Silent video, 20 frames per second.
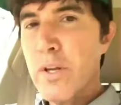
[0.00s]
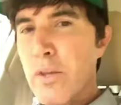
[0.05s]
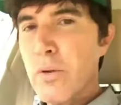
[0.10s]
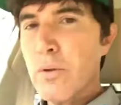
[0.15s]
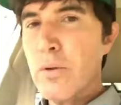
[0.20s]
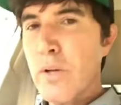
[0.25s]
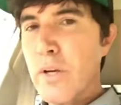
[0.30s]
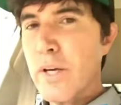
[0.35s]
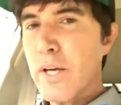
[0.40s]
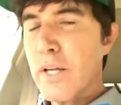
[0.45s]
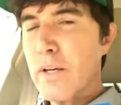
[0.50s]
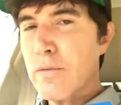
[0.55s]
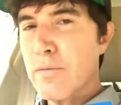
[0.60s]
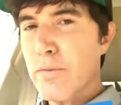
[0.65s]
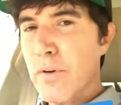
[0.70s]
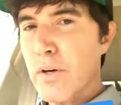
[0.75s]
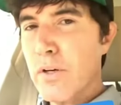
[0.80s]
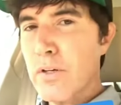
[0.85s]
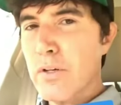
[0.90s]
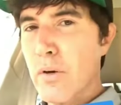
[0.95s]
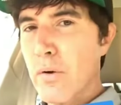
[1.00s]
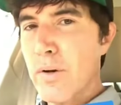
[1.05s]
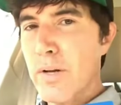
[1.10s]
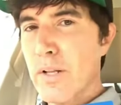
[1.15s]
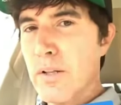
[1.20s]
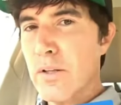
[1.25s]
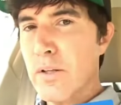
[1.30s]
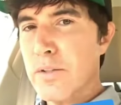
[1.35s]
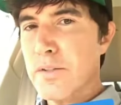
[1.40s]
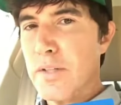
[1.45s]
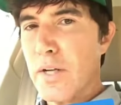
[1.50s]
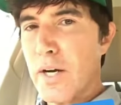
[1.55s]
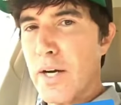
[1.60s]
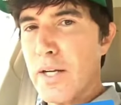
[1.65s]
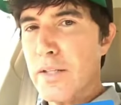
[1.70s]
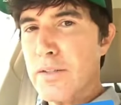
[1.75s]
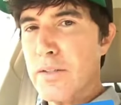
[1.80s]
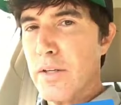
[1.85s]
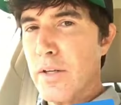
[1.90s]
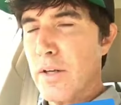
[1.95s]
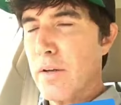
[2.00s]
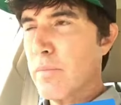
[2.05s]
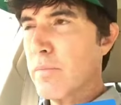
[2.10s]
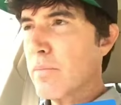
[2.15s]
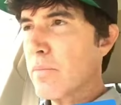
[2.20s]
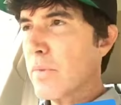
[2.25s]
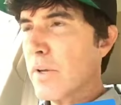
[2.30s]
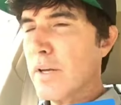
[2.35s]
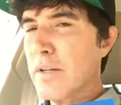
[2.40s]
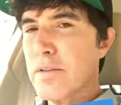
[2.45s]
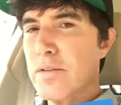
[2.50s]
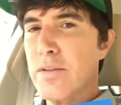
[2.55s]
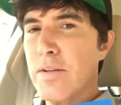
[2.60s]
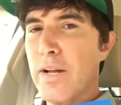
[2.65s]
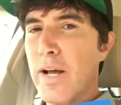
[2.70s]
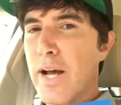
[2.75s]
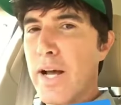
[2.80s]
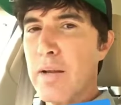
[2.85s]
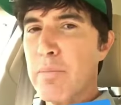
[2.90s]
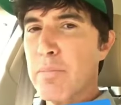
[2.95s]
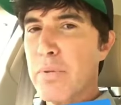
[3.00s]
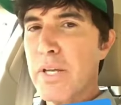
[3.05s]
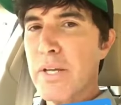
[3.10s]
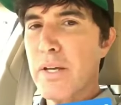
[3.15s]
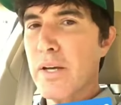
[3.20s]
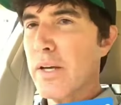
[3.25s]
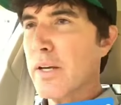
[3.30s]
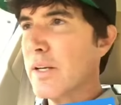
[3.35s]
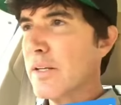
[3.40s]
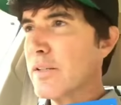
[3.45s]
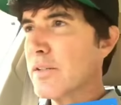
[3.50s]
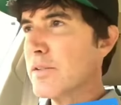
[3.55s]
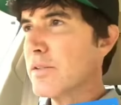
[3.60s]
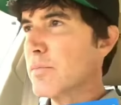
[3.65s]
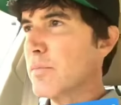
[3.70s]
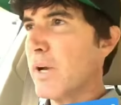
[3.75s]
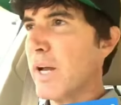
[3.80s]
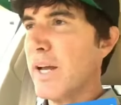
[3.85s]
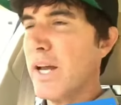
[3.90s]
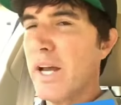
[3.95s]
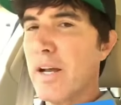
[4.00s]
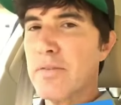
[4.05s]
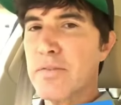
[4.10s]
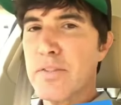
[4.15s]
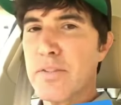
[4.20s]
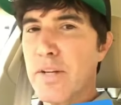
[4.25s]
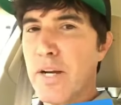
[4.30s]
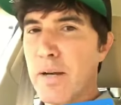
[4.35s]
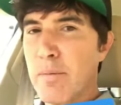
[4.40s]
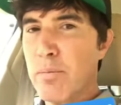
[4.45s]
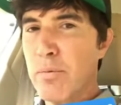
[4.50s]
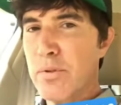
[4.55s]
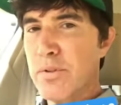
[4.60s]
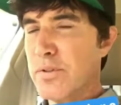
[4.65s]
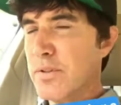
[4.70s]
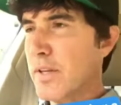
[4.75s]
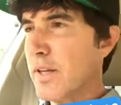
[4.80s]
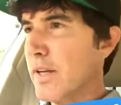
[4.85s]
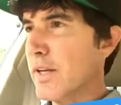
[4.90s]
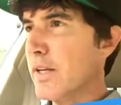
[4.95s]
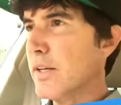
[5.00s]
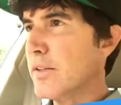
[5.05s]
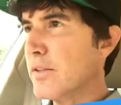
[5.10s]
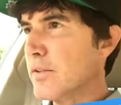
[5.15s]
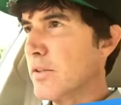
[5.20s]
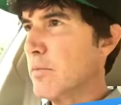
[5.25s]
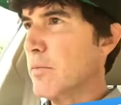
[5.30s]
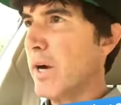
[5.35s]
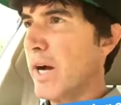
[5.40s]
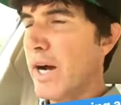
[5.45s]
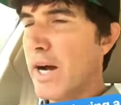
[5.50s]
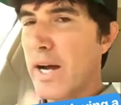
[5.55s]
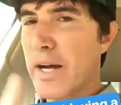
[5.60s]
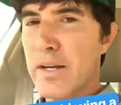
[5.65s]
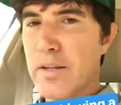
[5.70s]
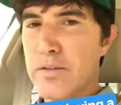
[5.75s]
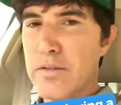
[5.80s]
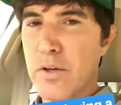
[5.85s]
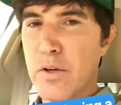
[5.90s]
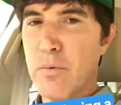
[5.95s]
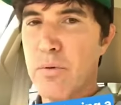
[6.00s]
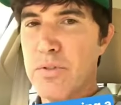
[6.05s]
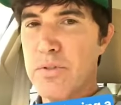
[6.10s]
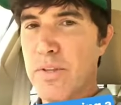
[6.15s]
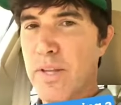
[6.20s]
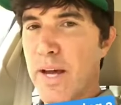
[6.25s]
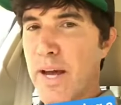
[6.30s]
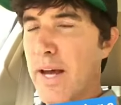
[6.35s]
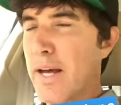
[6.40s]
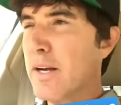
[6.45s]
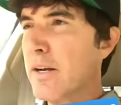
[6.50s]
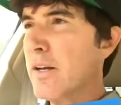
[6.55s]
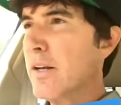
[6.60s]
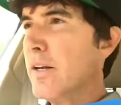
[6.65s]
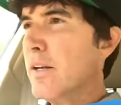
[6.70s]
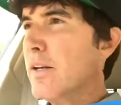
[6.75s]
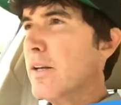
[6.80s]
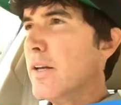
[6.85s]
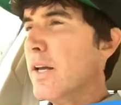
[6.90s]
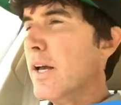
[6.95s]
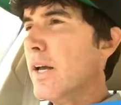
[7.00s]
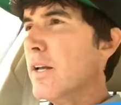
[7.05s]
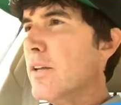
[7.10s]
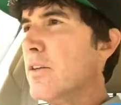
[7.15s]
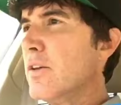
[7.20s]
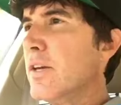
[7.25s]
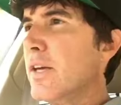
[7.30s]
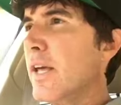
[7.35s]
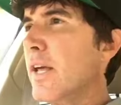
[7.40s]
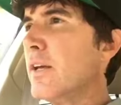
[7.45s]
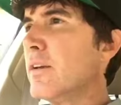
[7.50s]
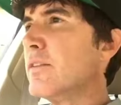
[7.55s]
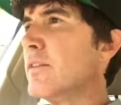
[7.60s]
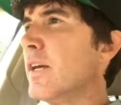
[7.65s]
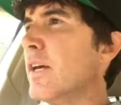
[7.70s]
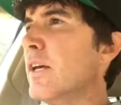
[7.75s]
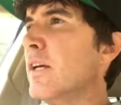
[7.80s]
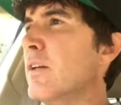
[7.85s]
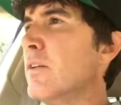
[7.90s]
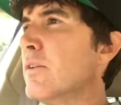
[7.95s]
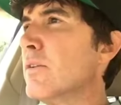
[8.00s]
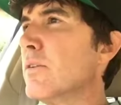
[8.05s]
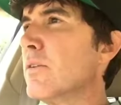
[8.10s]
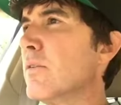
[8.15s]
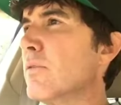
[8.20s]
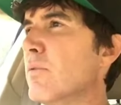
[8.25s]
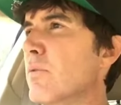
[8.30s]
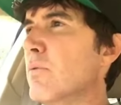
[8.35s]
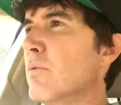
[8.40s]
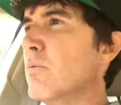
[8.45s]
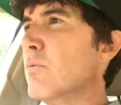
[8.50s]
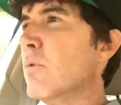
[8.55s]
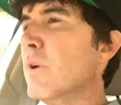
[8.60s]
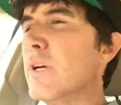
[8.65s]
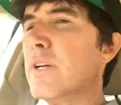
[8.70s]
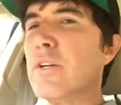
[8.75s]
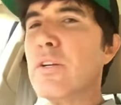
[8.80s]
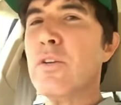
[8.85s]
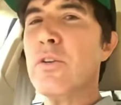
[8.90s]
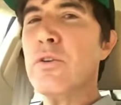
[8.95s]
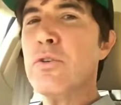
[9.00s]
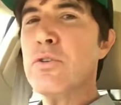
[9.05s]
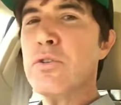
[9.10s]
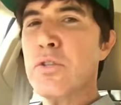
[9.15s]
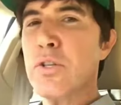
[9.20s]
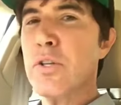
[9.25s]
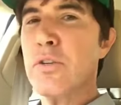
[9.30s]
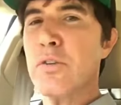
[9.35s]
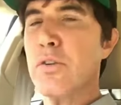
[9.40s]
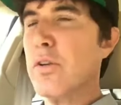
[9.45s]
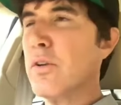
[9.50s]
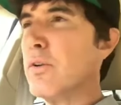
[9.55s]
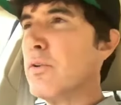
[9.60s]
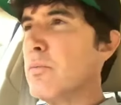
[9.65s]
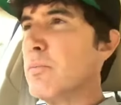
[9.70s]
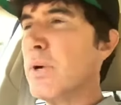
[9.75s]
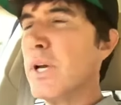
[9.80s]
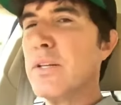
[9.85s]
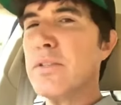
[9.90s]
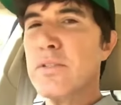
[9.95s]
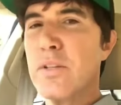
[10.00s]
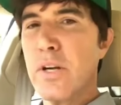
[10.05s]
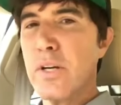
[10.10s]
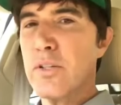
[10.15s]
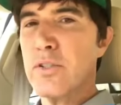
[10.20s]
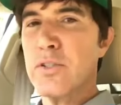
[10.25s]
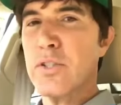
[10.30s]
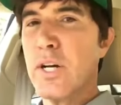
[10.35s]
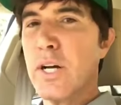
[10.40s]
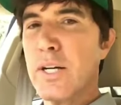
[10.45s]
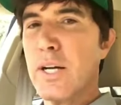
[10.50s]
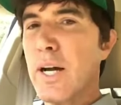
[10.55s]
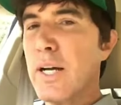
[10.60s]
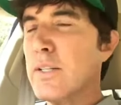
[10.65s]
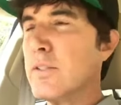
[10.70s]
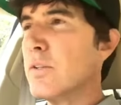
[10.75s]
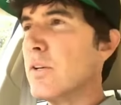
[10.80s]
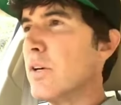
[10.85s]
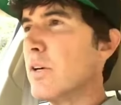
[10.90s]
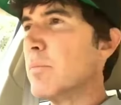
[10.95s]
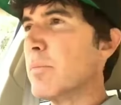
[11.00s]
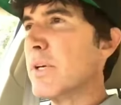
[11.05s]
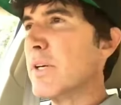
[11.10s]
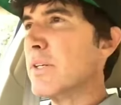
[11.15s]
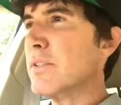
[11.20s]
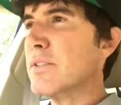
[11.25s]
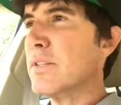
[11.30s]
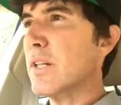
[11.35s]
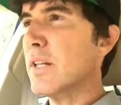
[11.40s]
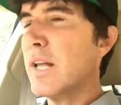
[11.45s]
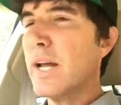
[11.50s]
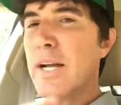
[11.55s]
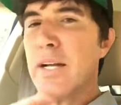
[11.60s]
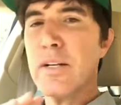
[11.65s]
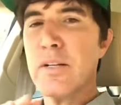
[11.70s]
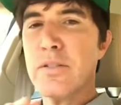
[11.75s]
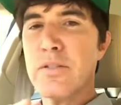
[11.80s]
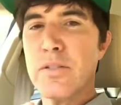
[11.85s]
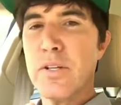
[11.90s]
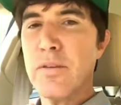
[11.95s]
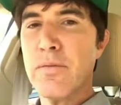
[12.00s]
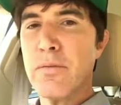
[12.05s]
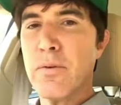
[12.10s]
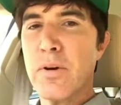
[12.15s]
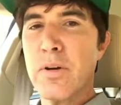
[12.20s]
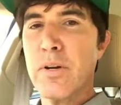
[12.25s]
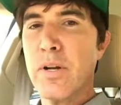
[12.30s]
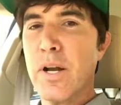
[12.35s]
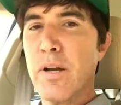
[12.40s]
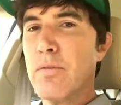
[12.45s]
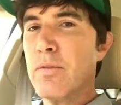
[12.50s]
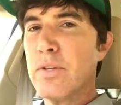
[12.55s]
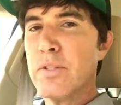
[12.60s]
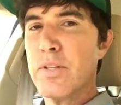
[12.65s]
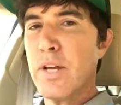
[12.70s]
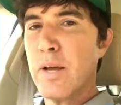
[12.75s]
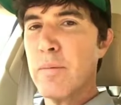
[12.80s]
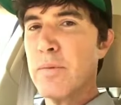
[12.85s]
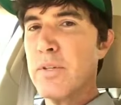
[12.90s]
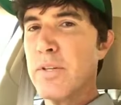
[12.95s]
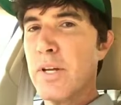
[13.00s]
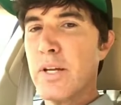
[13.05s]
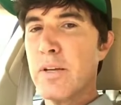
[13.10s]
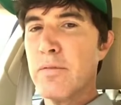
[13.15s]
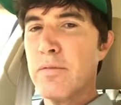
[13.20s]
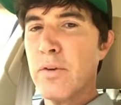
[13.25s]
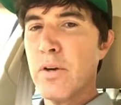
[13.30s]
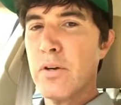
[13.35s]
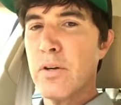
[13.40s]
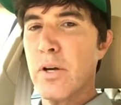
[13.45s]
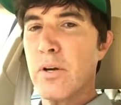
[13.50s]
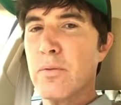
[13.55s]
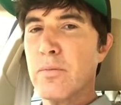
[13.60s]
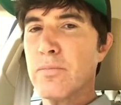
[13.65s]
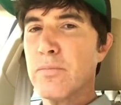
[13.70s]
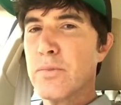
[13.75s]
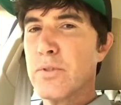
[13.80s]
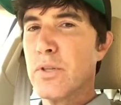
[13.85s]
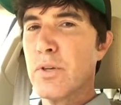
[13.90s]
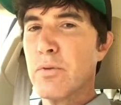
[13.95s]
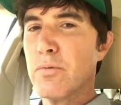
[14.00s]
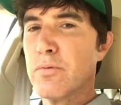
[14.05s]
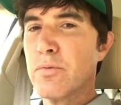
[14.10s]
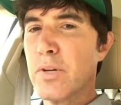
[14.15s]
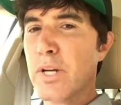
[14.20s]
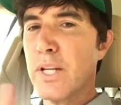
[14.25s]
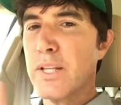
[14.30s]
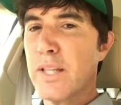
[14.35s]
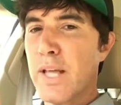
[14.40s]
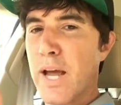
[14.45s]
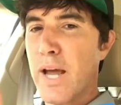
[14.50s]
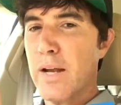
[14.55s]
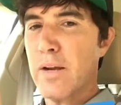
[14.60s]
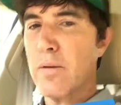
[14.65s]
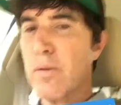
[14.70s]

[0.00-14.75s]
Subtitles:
you look at a photo and it looks awesome, it's not because my f-stop was this or my ISO was that, and you can't tell what you should do based on a shot I took because the light is different every time you take a photo. So forget that.